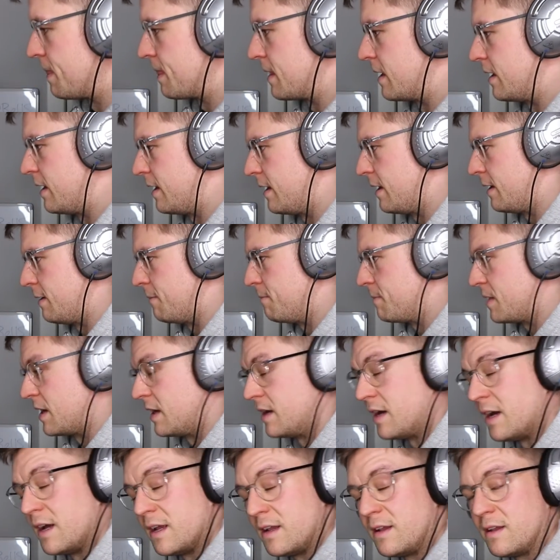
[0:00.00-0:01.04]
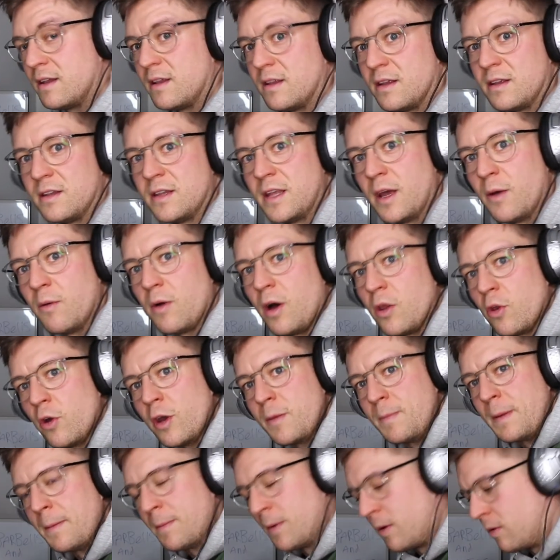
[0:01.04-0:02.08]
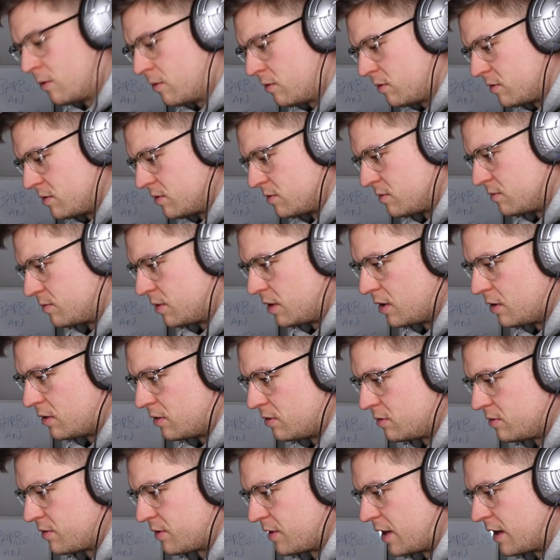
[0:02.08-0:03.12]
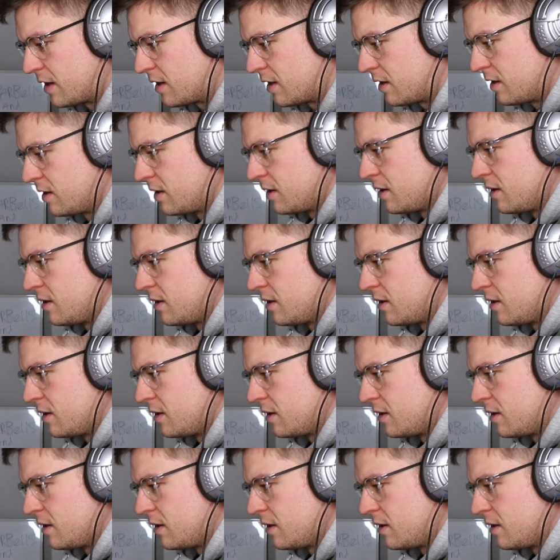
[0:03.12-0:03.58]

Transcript: Um, and now a lot of people will think,